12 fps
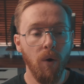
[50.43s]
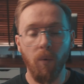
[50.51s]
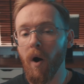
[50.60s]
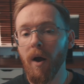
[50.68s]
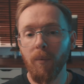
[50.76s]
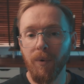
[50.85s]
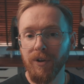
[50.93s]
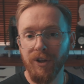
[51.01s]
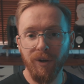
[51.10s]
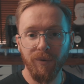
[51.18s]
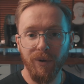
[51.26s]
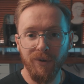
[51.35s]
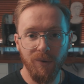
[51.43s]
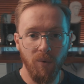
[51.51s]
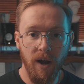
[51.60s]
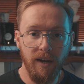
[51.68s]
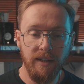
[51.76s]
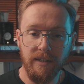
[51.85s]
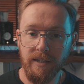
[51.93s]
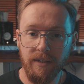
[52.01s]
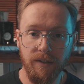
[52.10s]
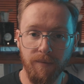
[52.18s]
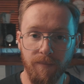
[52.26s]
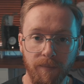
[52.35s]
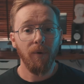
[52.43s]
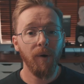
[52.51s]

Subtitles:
why wouldn't you use a wireless system?